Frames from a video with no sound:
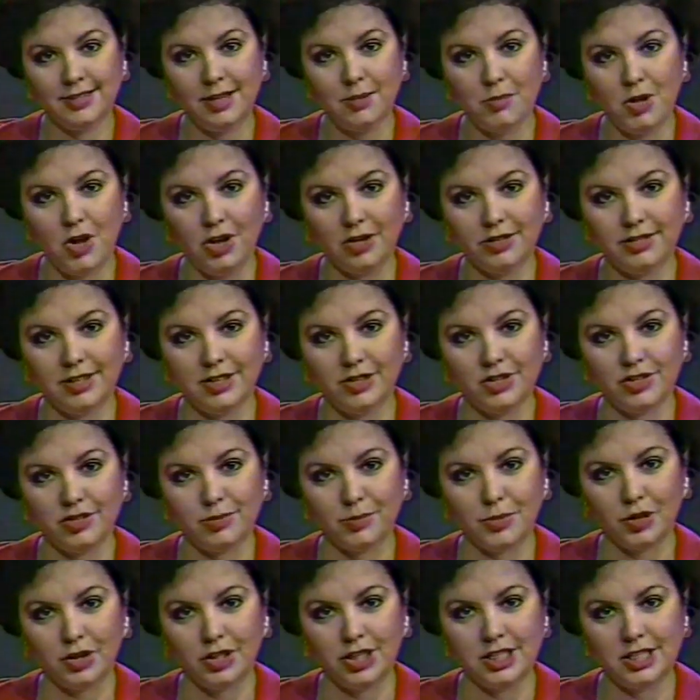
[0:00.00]
Some malls, such
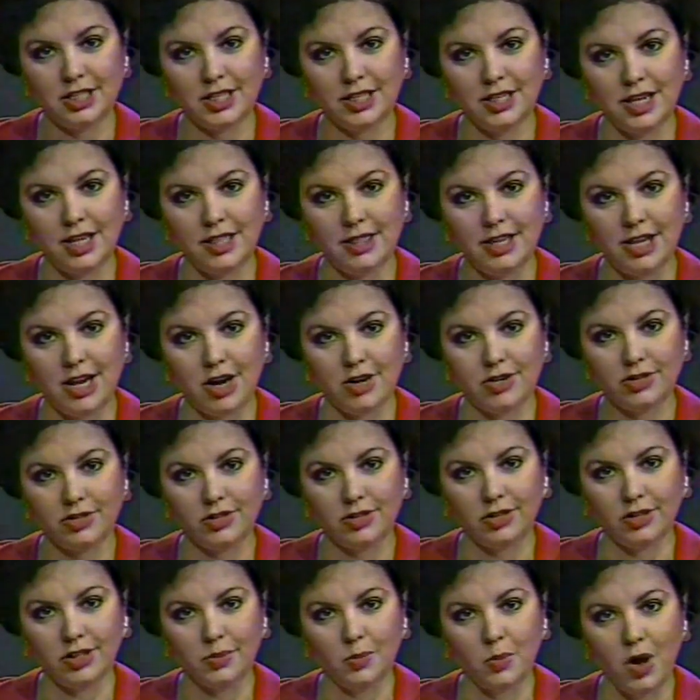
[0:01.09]
as Burlington and the
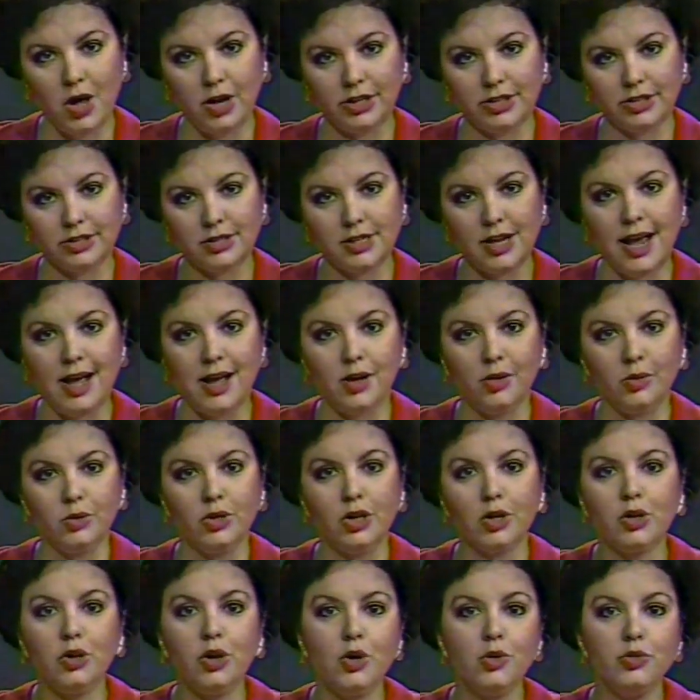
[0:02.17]
Arsenal in
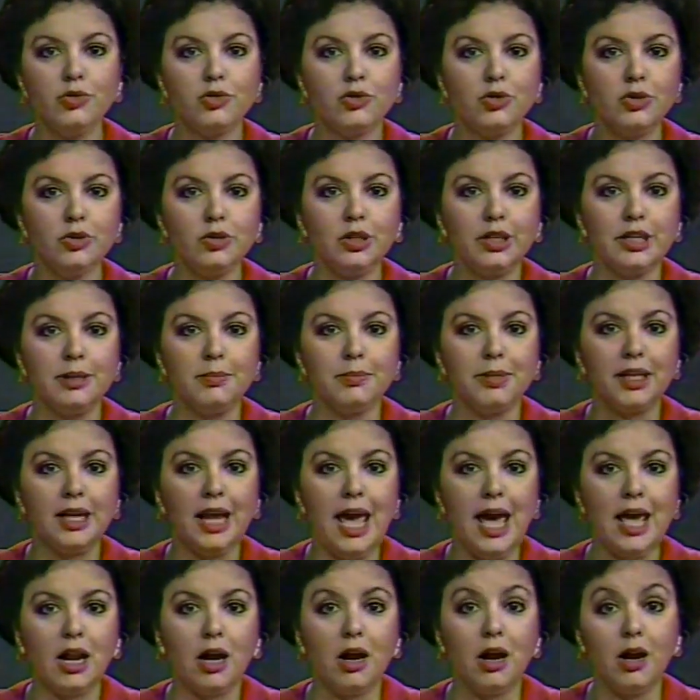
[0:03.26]
Watertown, closed early but
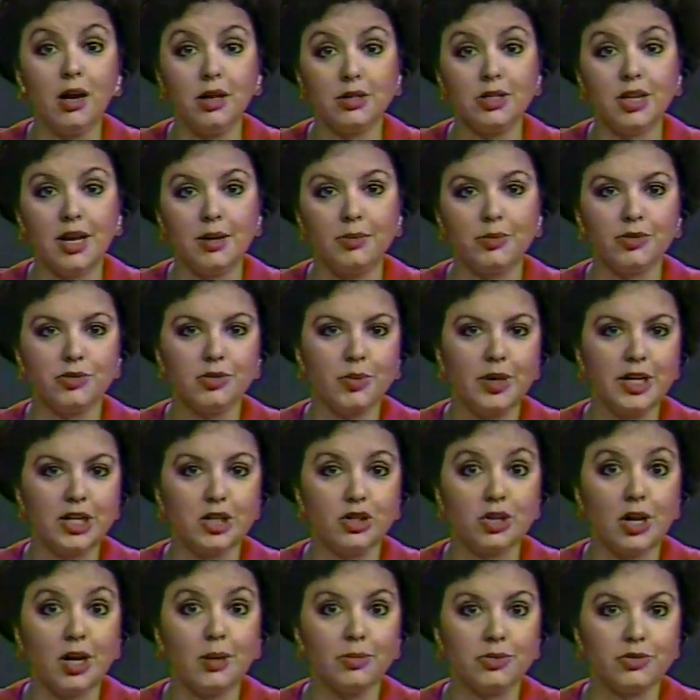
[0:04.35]
had a hard time
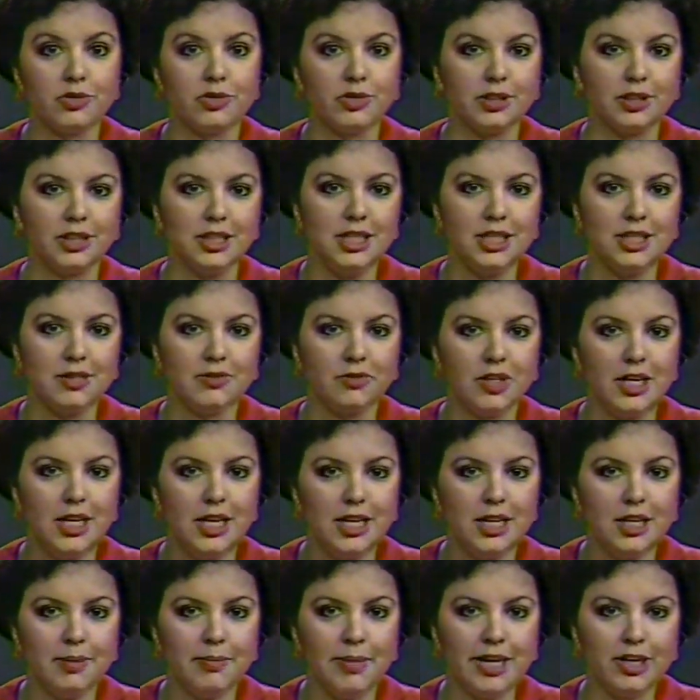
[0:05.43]
persuading shoppers to leave.
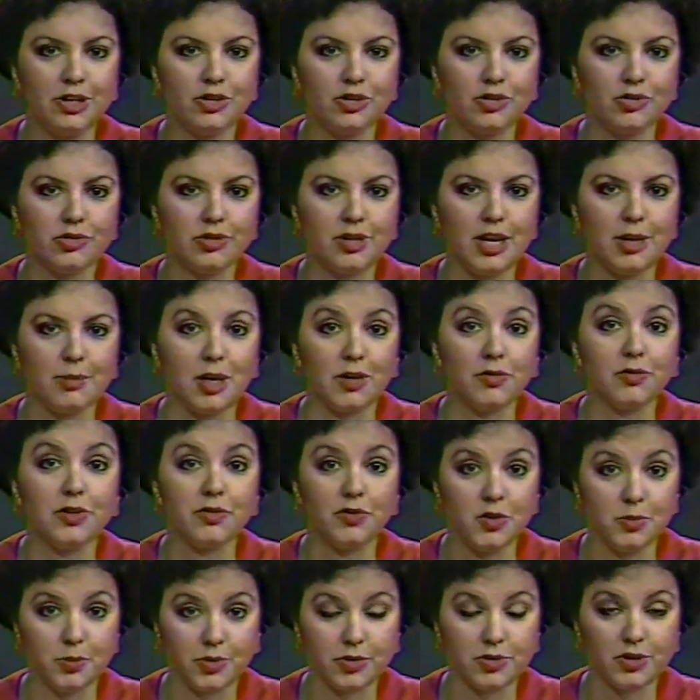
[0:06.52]
Managers say about
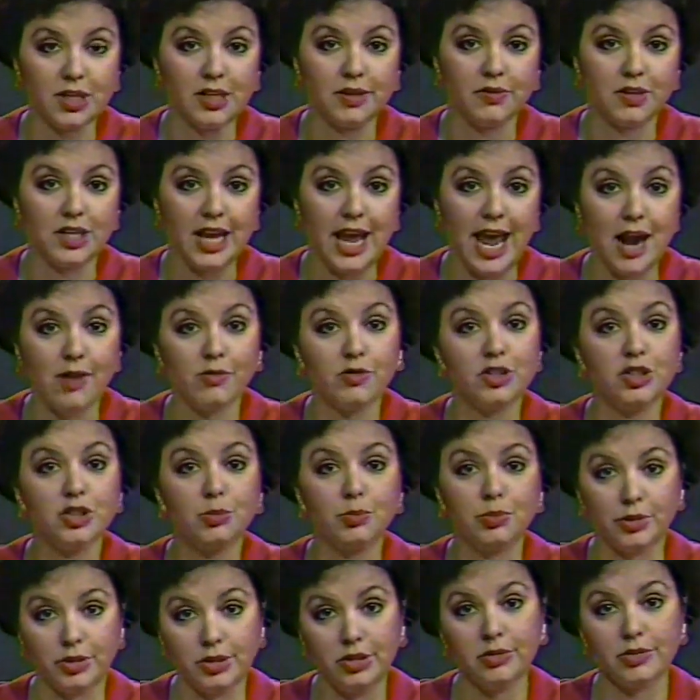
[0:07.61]
50% of the
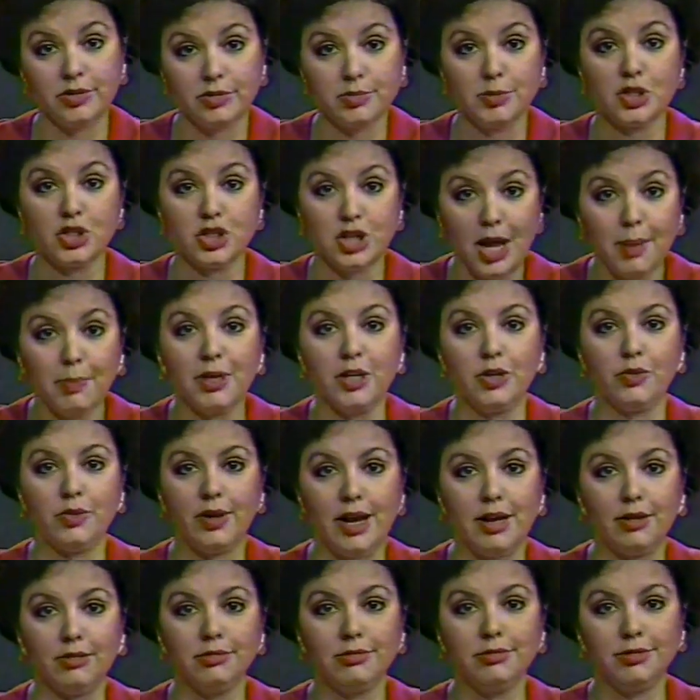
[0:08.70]
average pre Christmas shopping
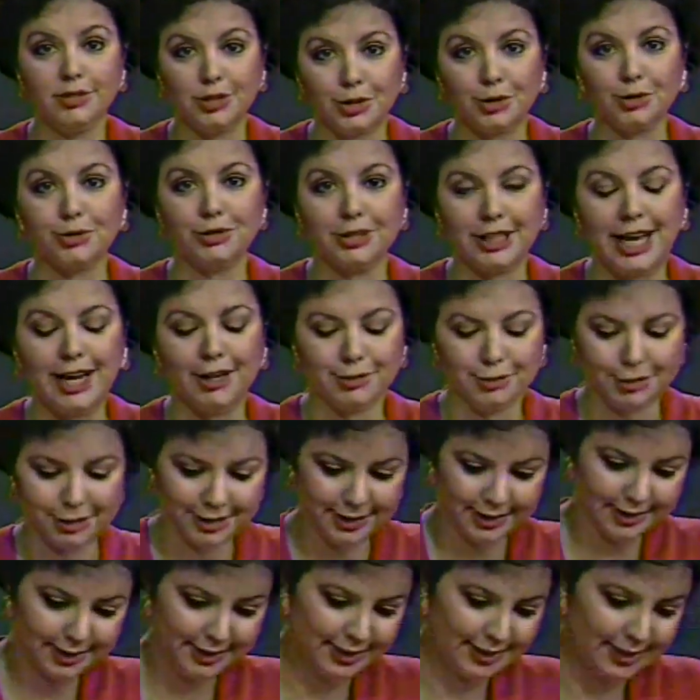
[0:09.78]
crowd turned
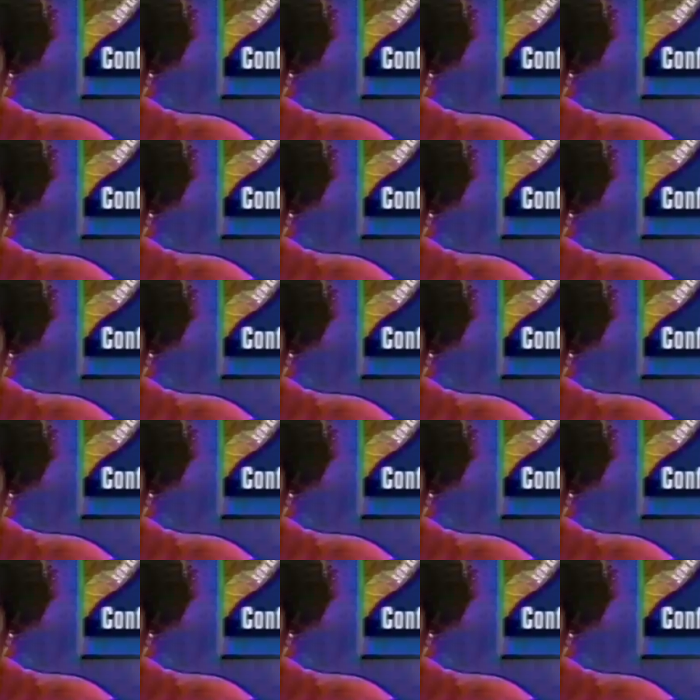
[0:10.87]
out.